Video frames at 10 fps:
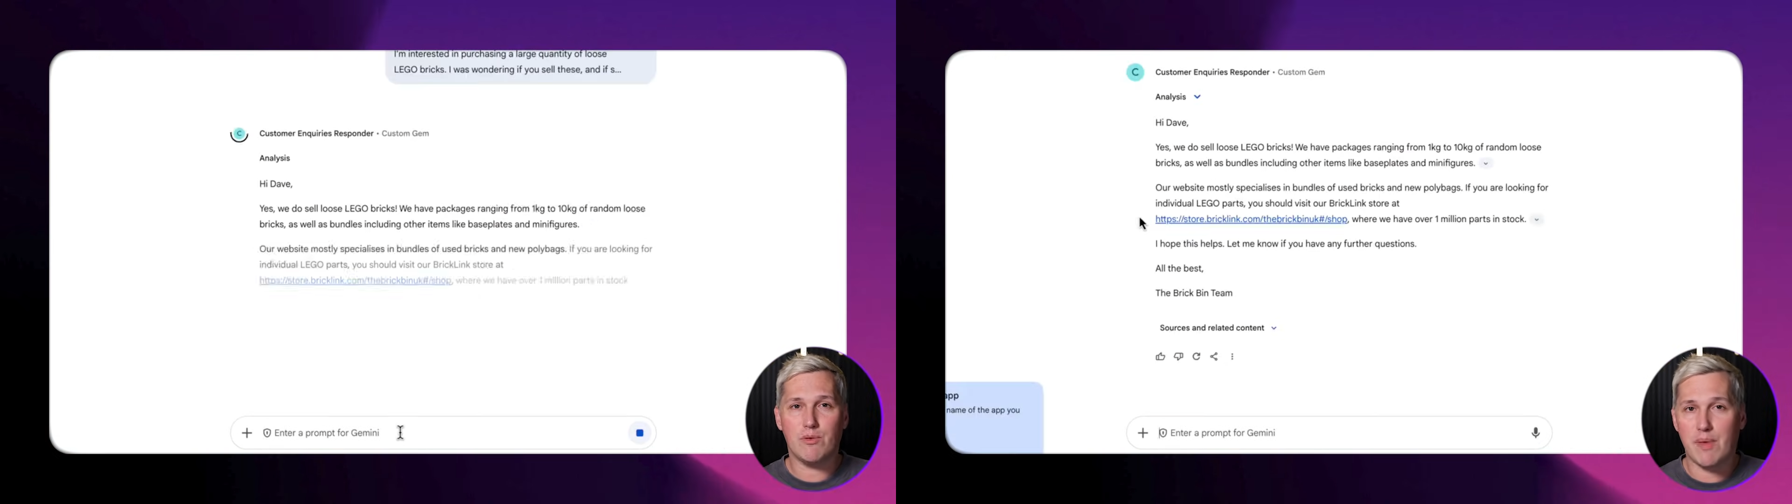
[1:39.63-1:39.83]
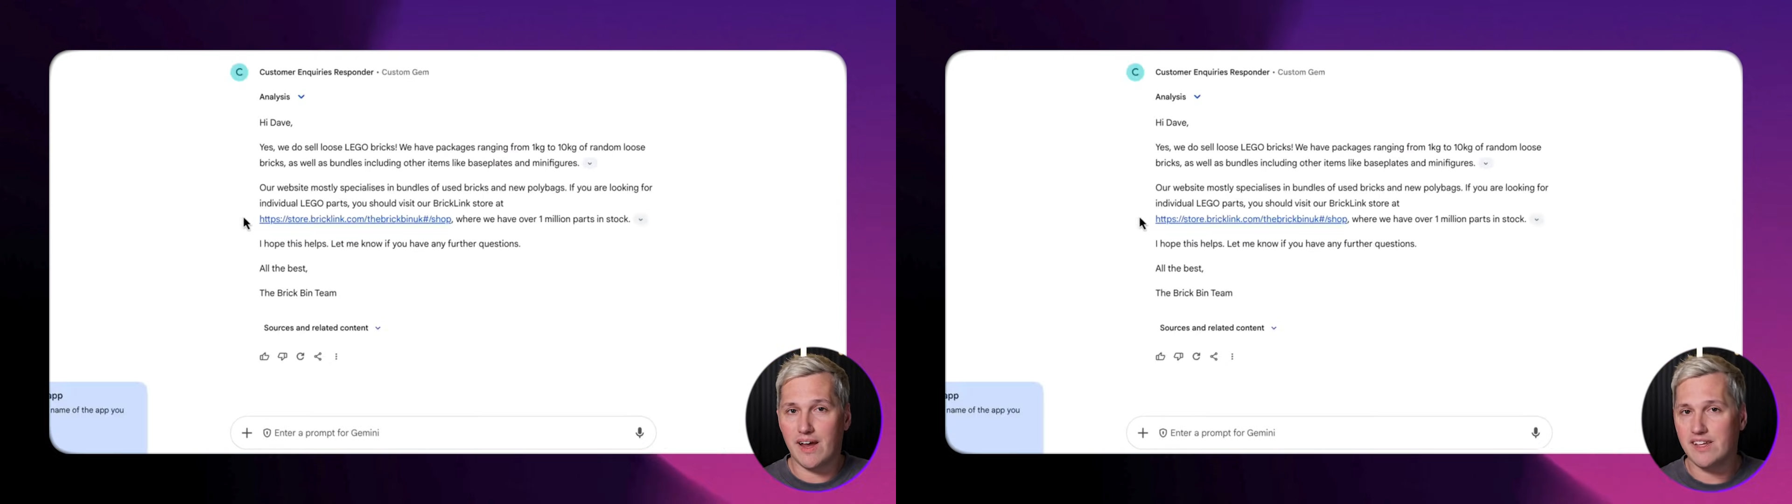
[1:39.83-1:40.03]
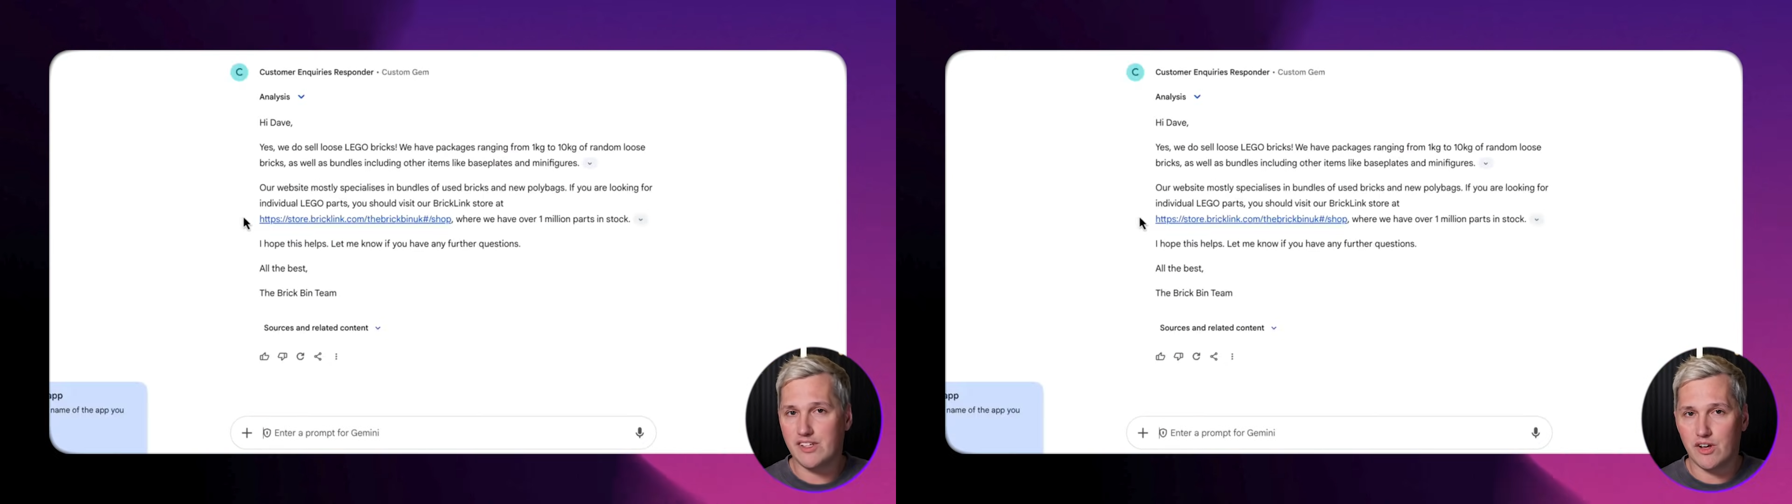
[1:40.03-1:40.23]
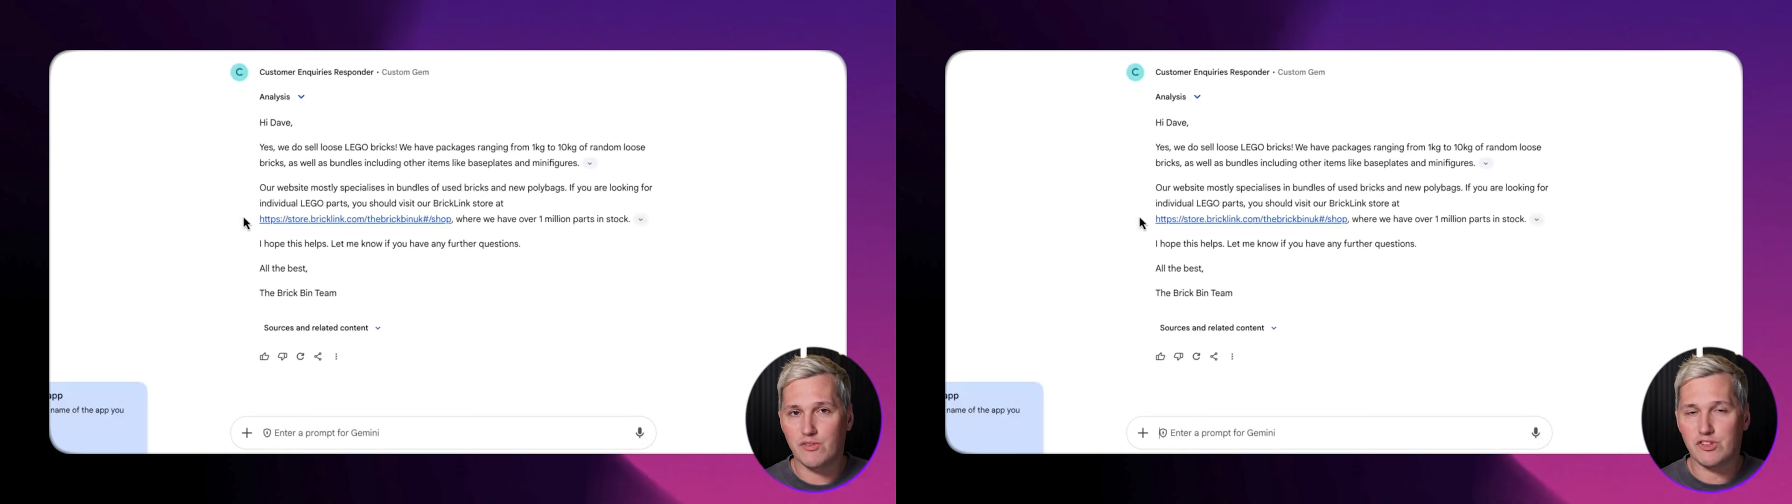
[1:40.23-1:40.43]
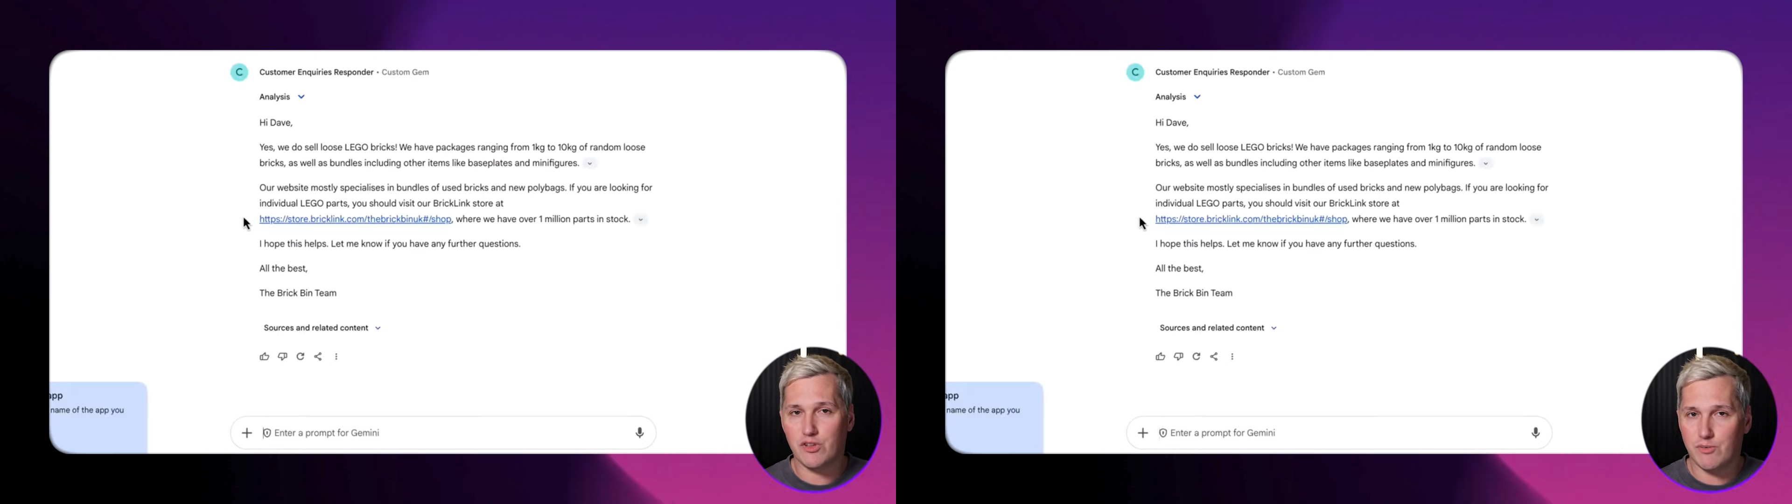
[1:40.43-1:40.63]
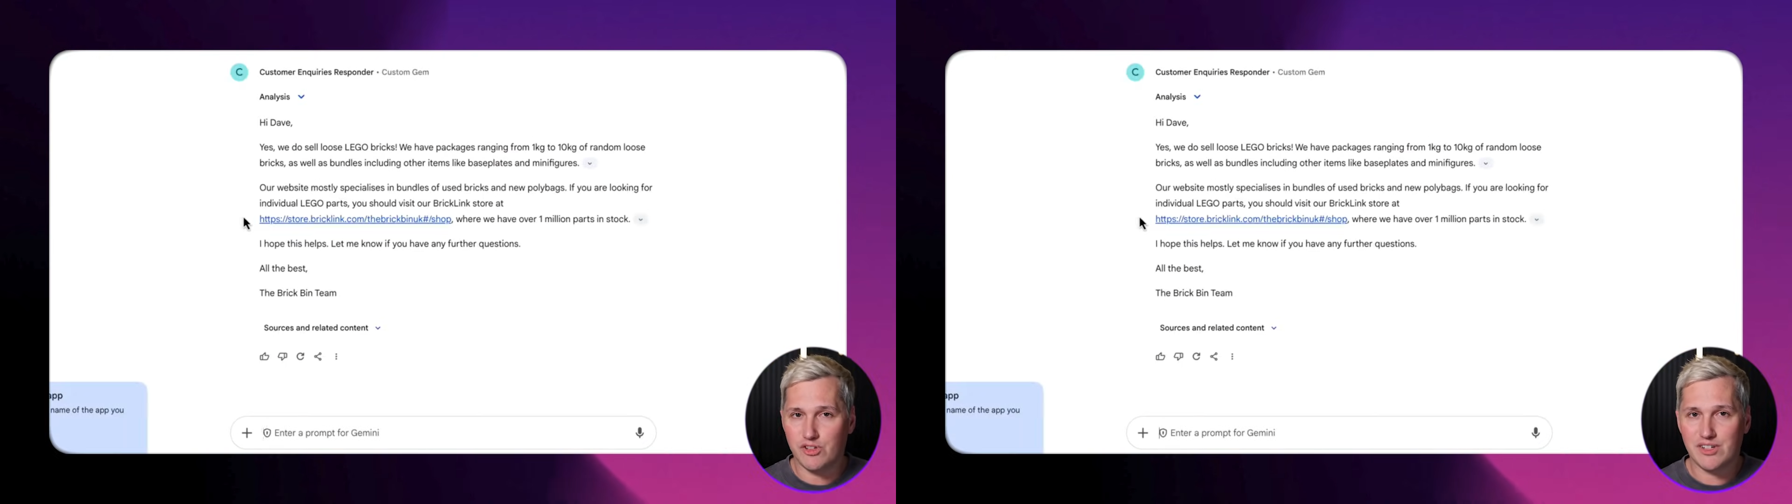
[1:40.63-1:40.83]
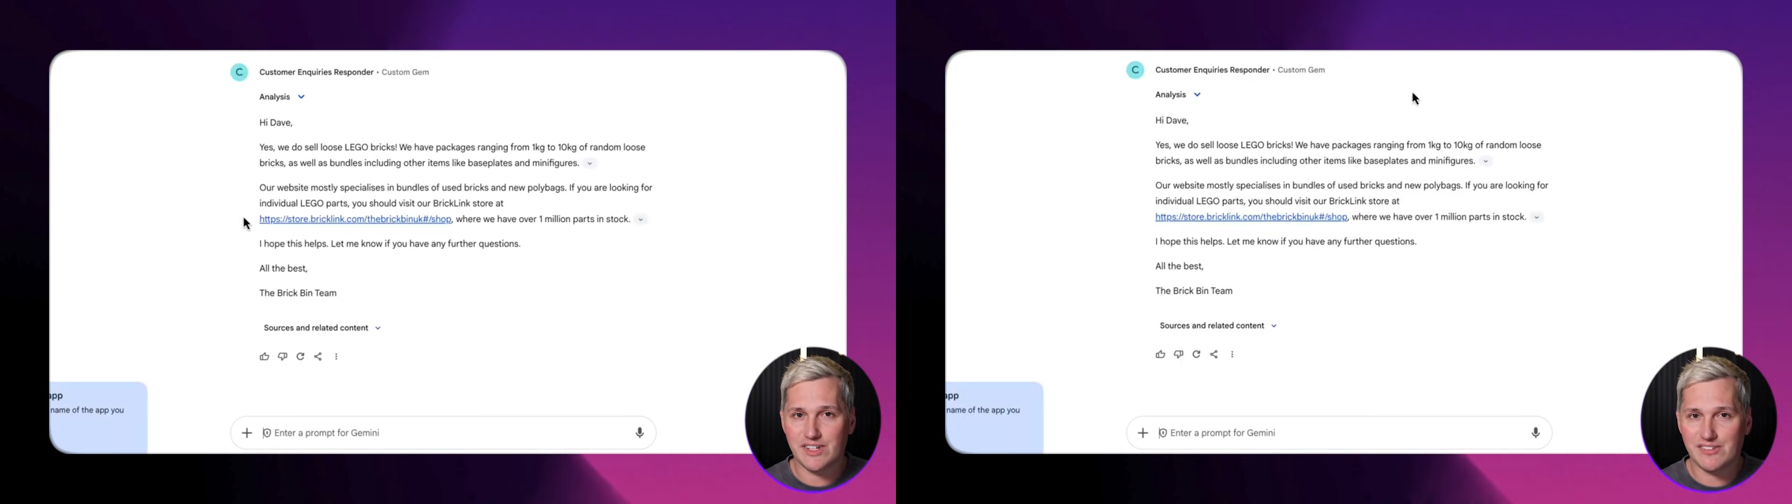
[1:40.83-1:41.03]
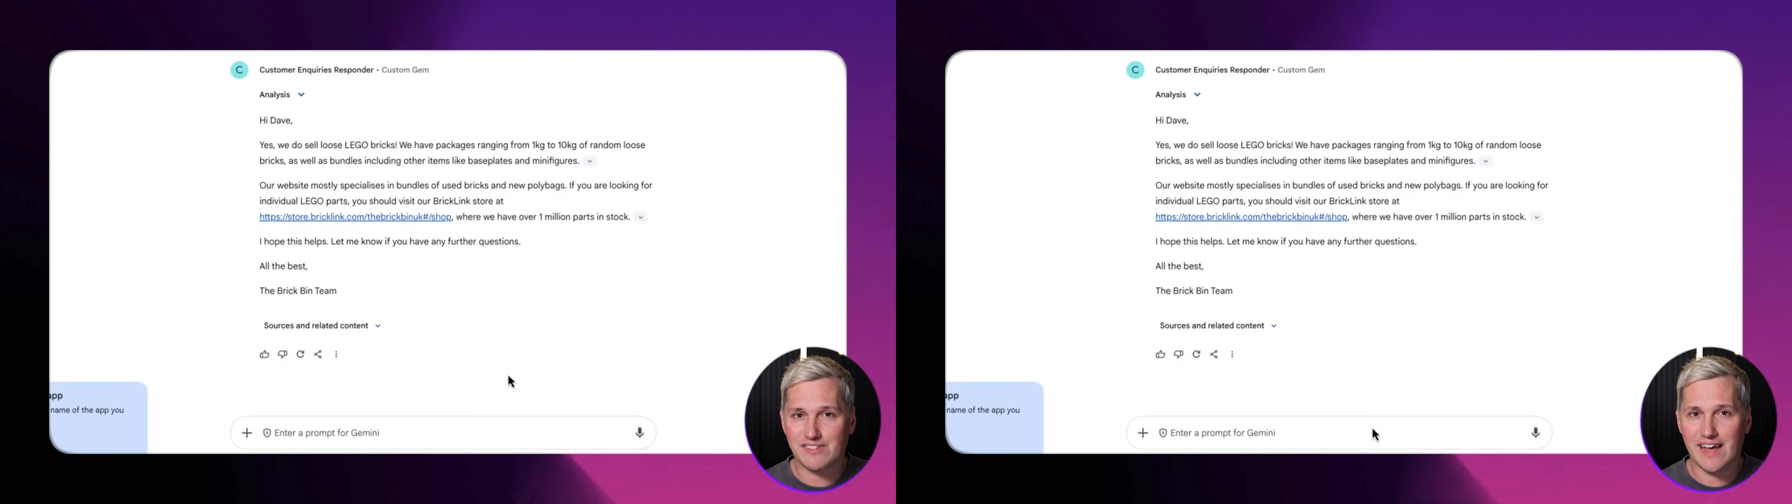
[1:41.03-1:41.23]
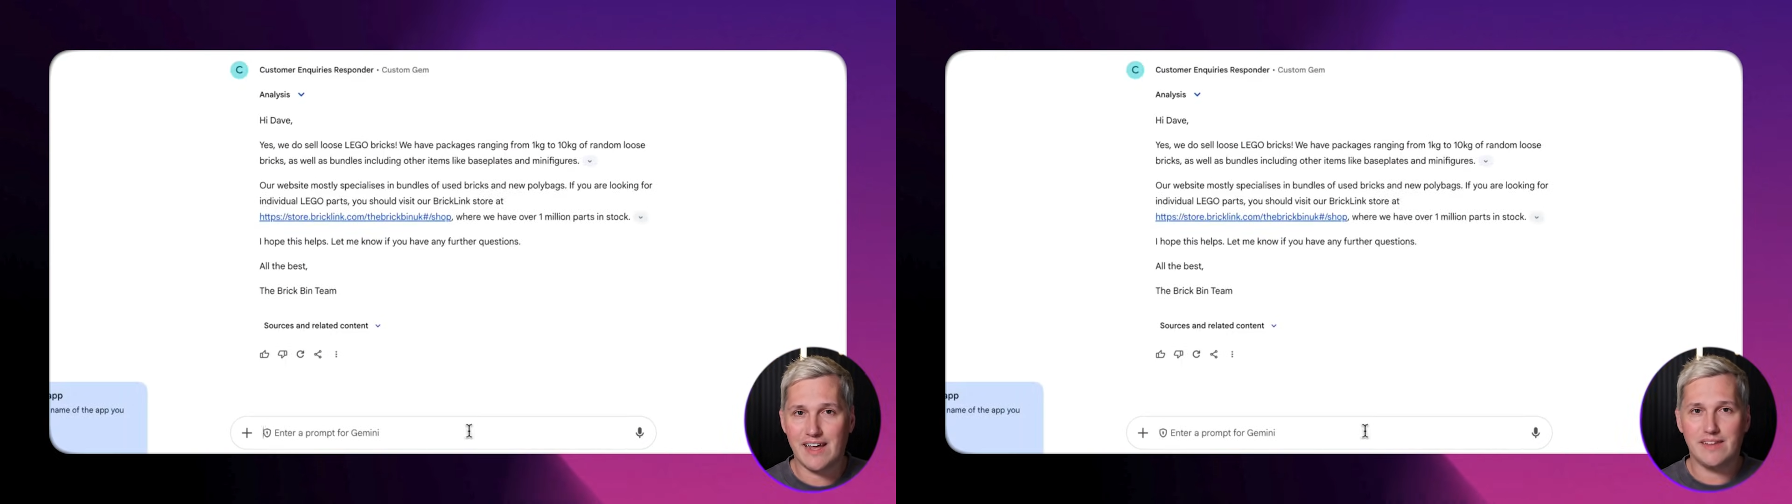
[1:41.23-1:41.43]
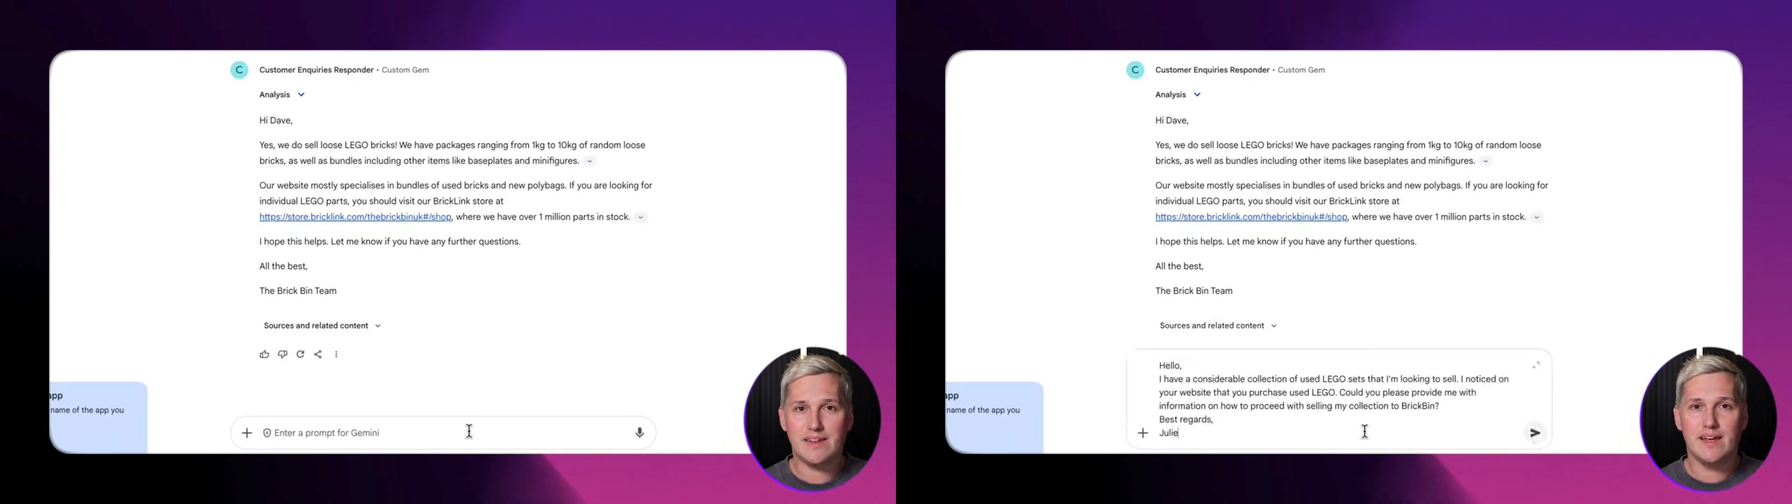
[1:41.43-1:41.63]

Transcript: ready-to-go description in seconds.